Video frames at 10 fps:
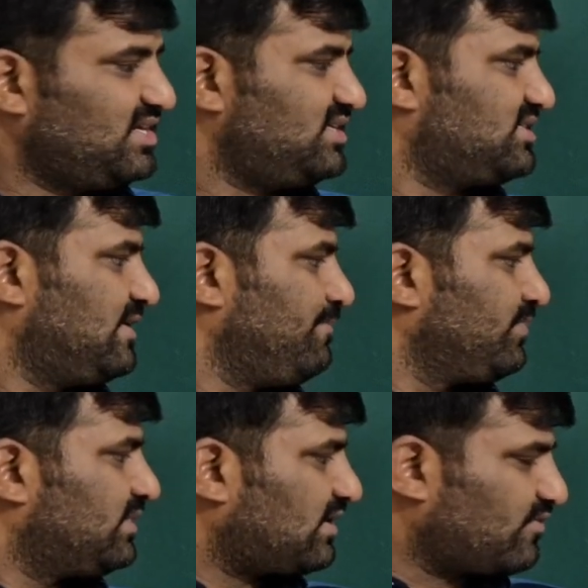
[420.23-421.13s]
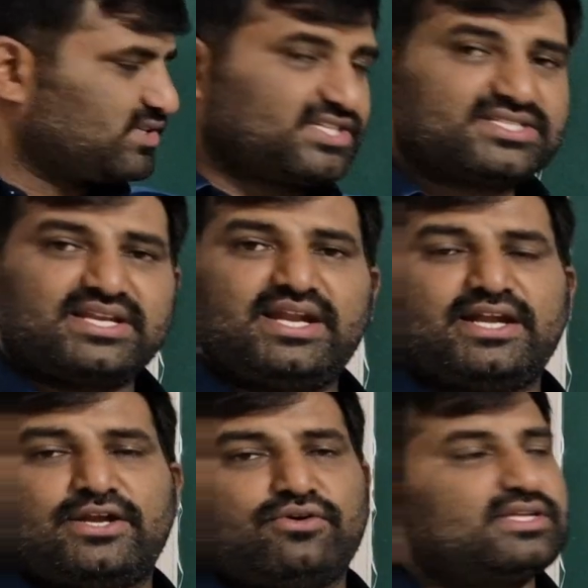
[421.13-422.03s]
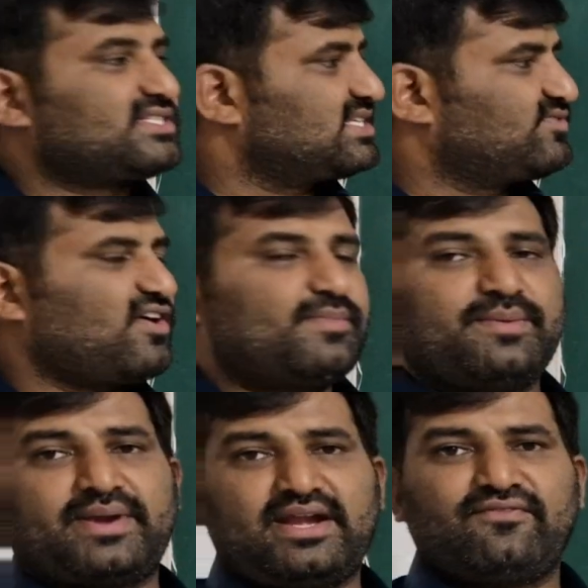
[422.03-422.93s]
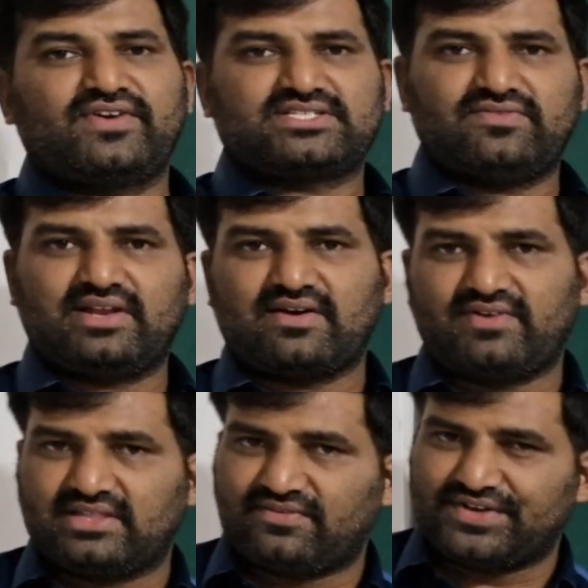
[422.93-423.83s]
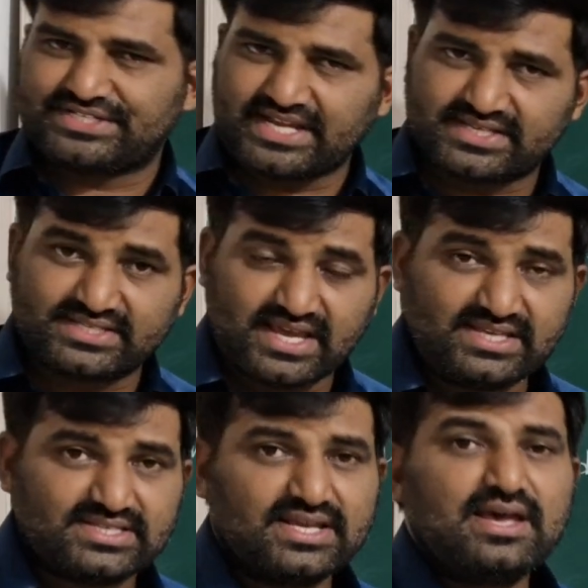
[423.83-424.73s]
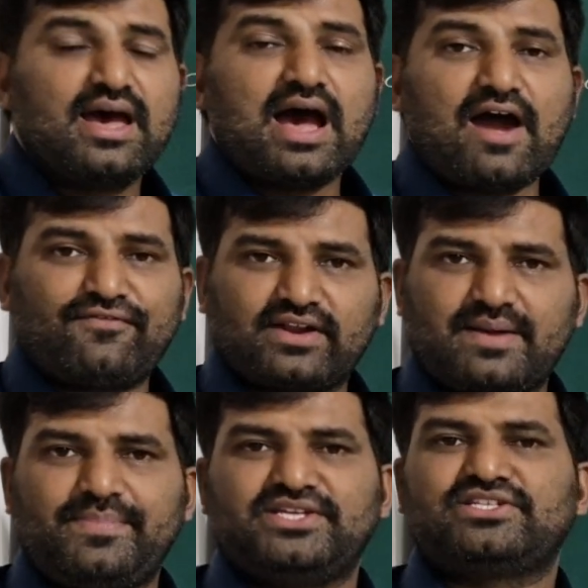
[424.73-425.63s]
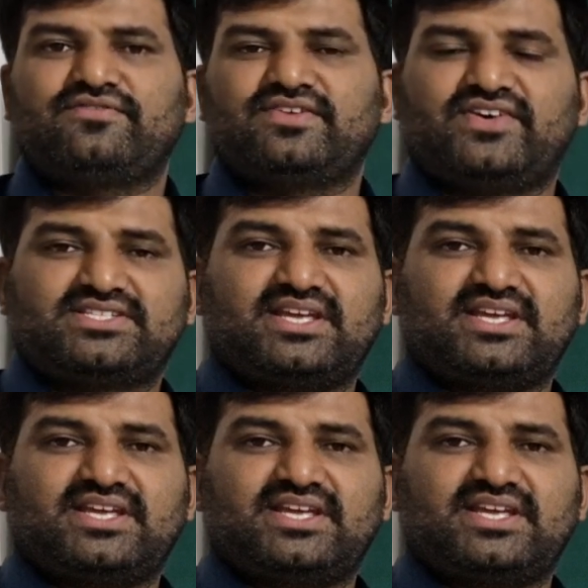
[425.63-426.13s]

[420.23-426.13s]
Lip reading: it is. The questions related to distance formula I am writing. First we will cover the first exercise. After completion of the first